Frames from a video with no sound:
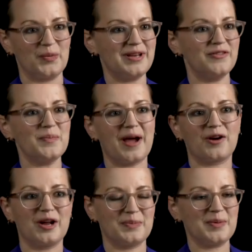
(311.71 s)
Whatever
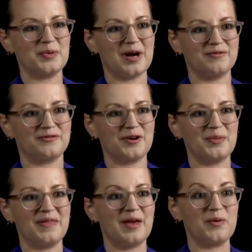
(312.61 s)
background people come from
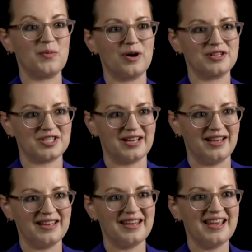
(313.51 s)
when they're watching
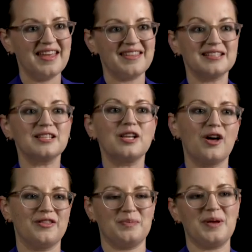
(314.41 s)
it, there's a
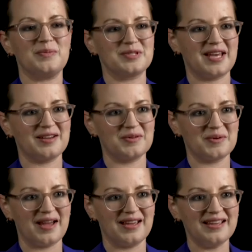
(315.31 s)
lot that people take
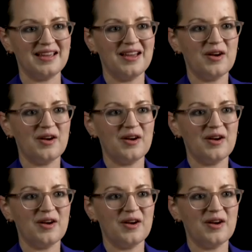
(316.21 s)
away.